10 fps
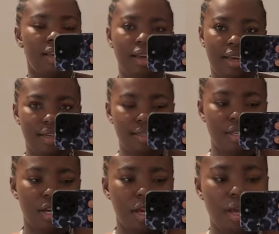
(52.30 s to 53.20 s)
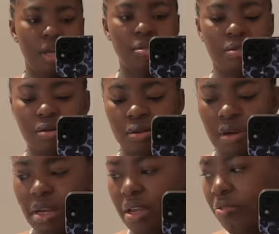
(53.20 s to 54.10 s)
guys. So
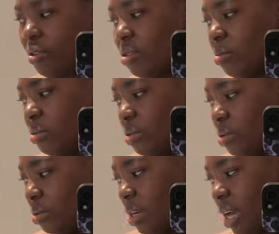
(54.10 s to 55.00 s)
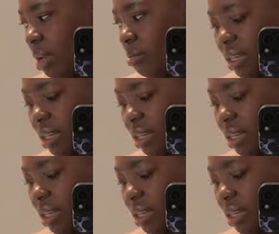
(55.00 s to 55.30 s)
if you, some of you will know that I'm